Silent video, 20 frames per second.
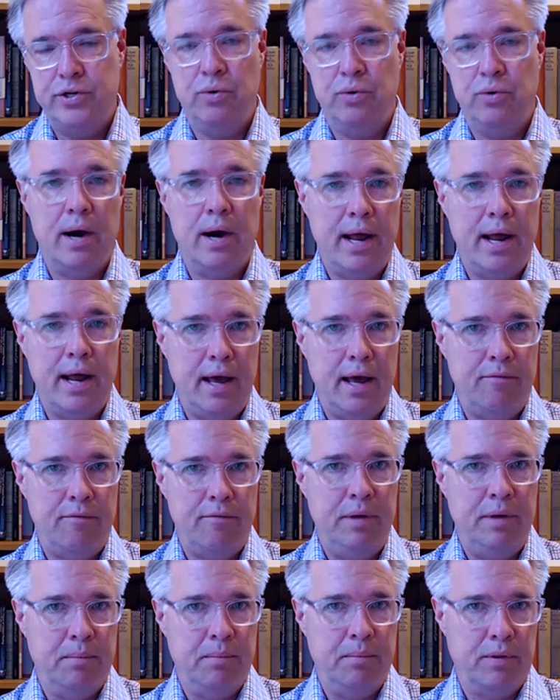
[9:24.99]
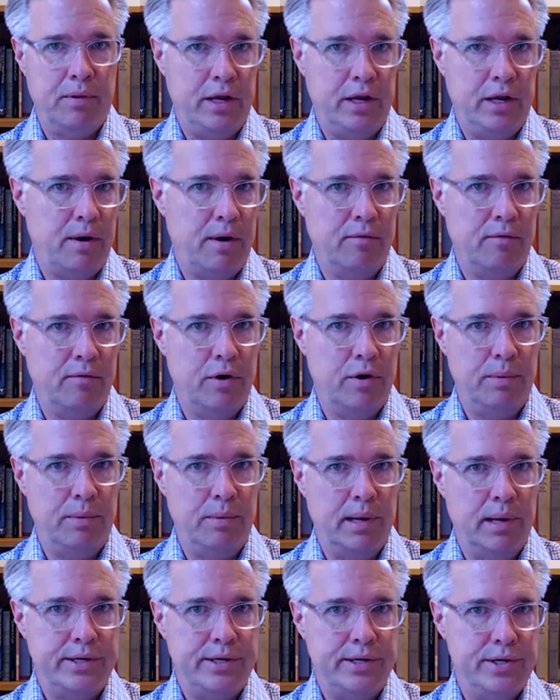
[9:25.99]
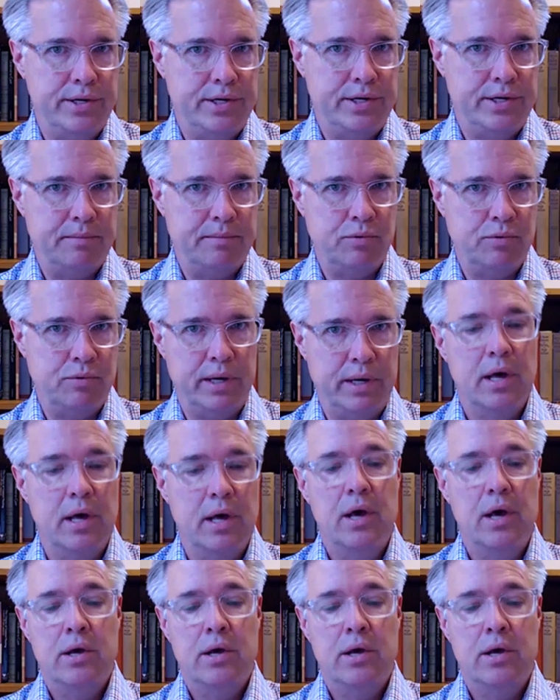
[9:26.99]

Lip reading: You want to have people that you have good relationships with